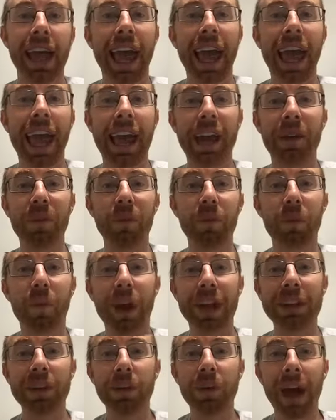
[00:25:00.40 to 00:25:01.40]
And
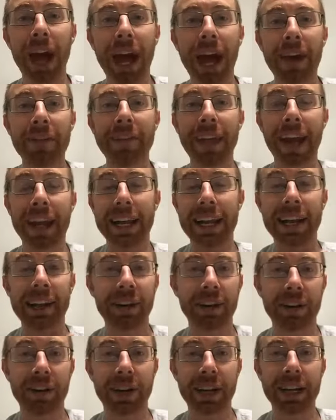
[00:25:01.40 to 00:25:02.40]
when you have that
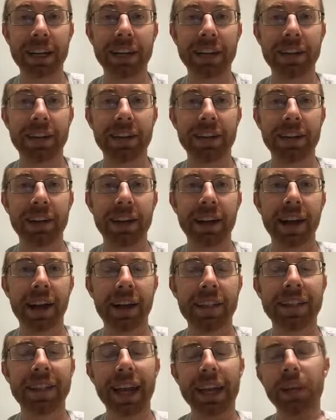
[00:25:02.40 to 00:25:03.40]
integrated,
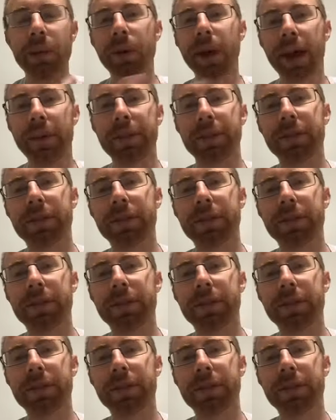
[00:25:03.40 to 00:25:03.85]
then you have the